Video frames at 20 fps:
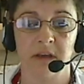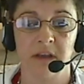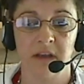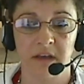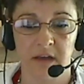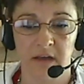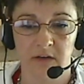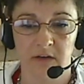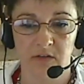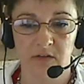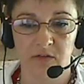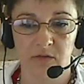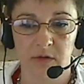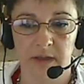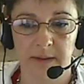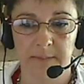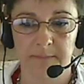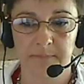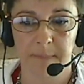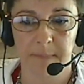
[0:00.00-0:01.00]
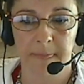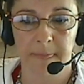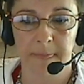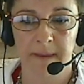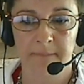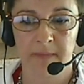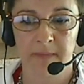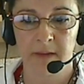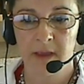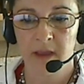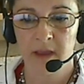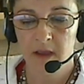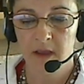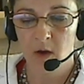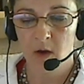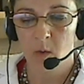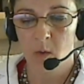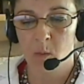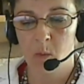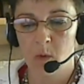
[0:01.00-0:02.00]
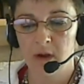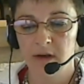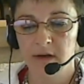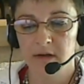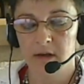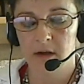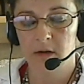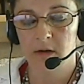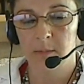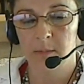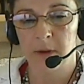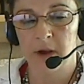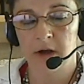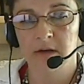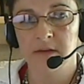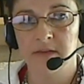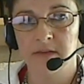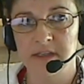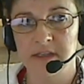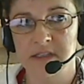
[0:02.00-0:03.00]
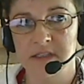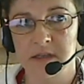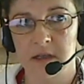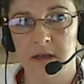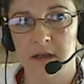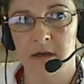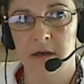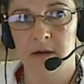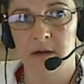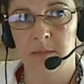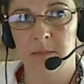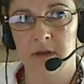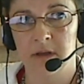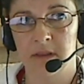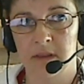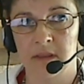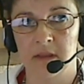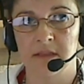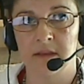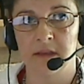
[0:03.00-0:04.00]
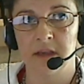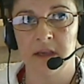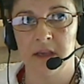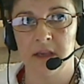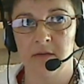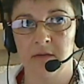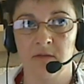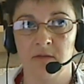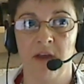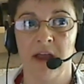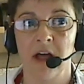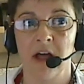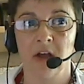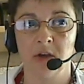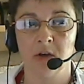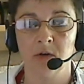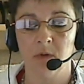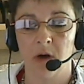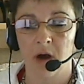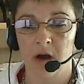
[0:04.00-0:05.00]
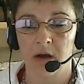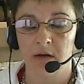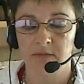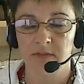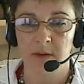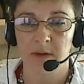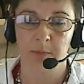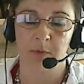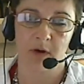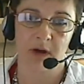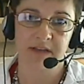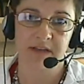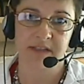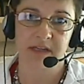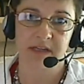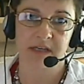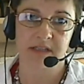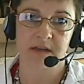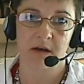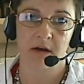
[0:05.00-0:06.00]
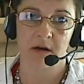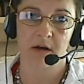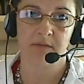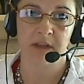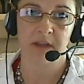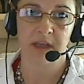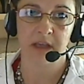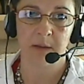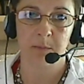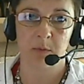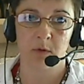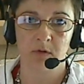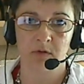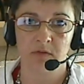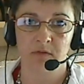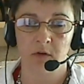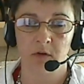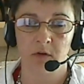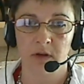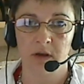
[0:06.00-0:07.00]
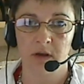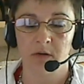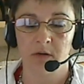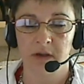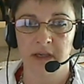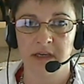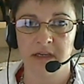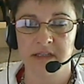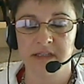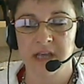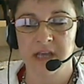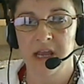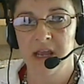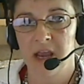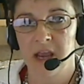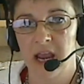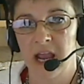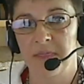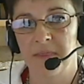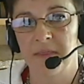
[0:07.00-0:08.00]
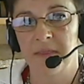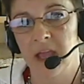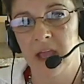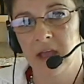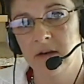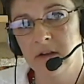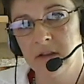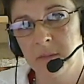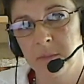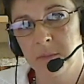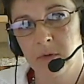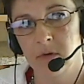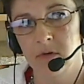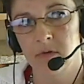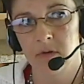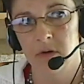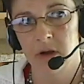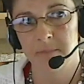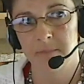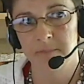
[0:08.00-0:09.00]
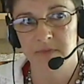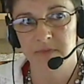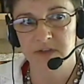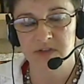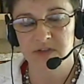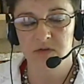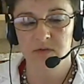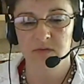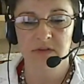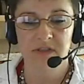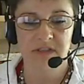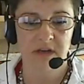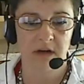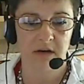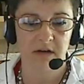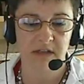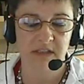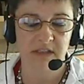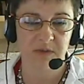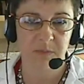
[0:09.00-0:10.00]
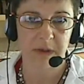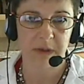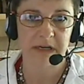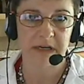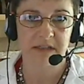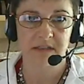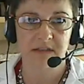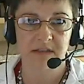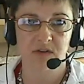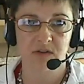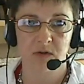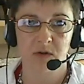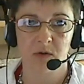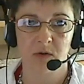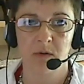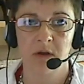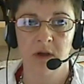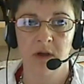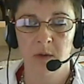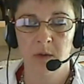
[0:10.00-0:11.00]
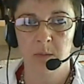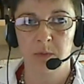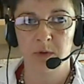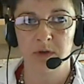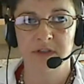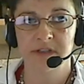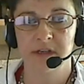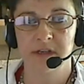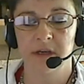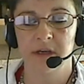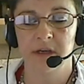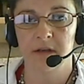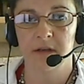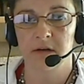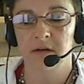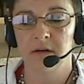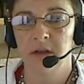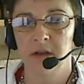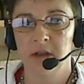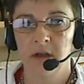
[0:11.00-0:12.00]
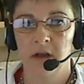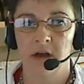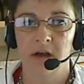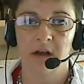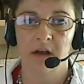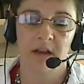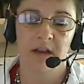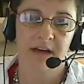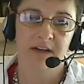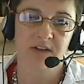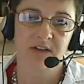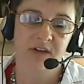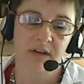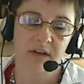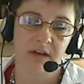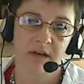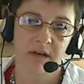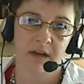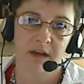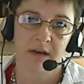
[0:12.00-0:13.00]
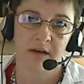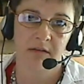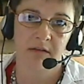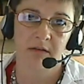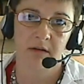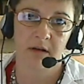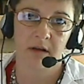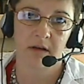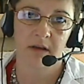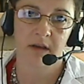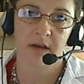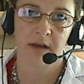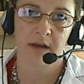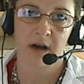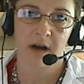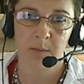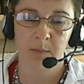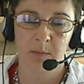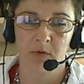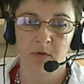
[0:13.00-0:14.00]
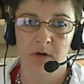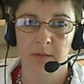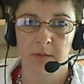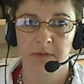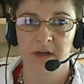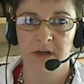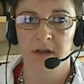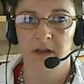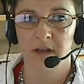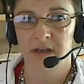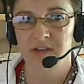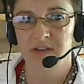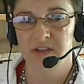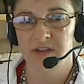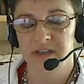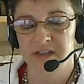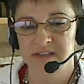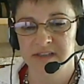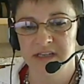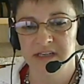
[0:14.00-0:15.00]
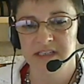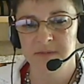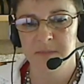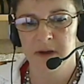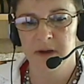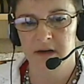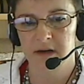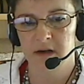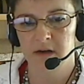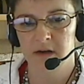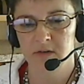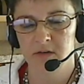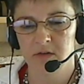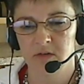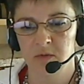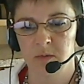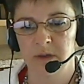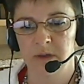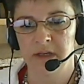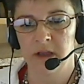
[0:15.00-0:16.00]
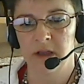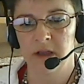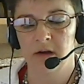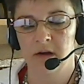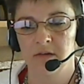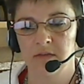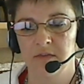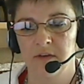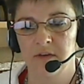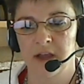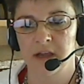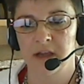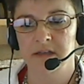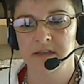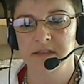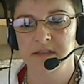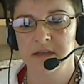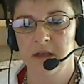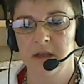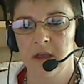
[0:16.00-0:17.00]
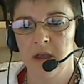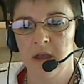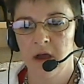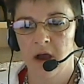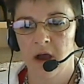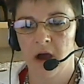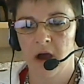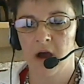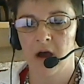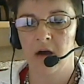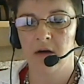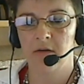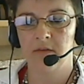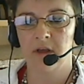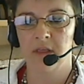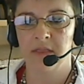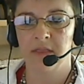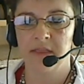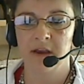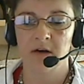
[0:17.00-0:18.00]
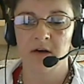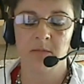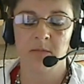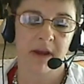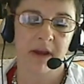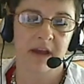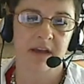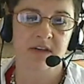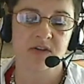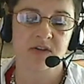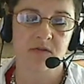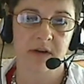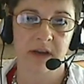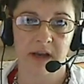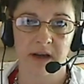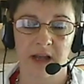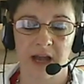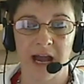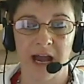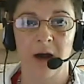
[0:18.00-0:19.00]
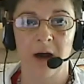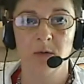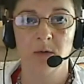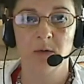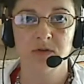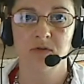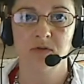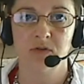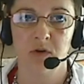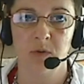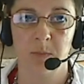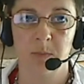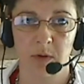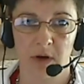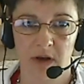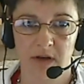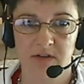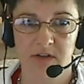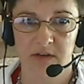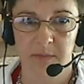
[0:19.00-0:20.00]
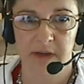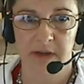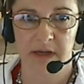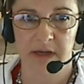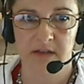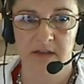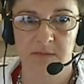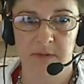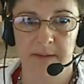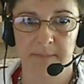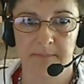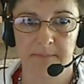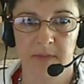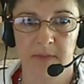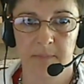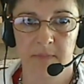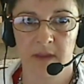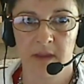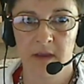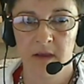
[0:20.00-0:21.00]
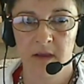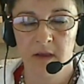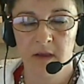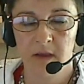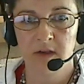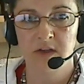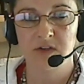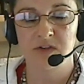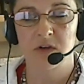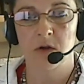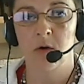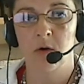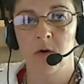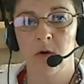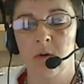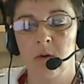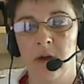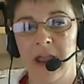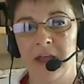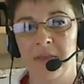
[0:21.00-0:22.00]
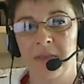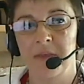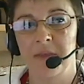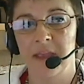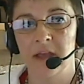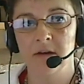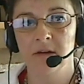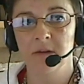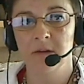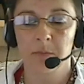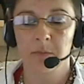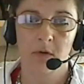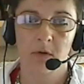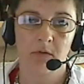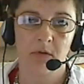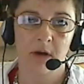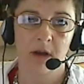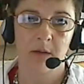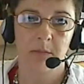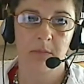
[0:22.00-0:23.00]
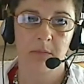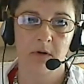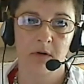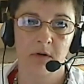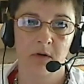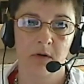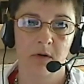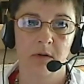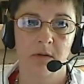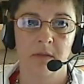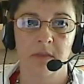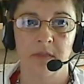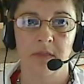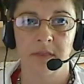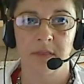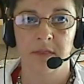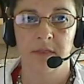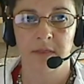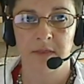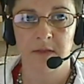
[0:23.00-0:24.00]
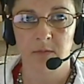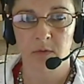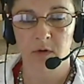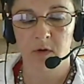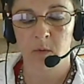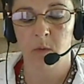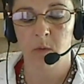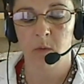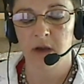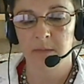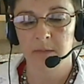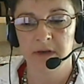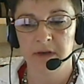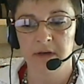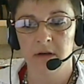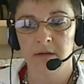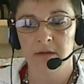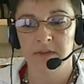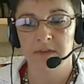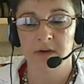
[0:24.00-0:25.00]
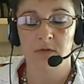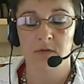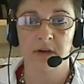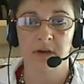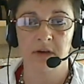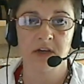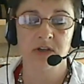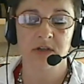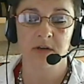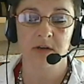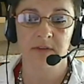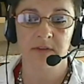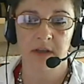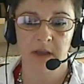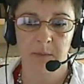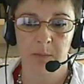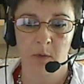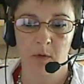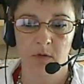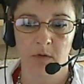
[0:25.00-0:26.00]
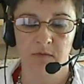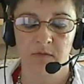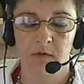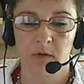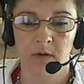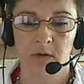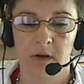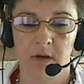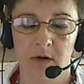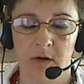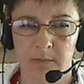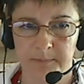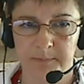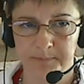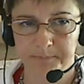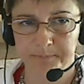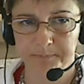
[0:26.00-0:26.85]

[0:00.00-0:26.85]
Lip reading: in industry. What part of this, the value of the process of the ePortfolio is at the end of the program, the students are expected to put together a collection. In our program, the collection exceeds about 120 artifacts of their mastery on how to do project management. So at the end of the program, the requirement of the creation of the ePortfolio,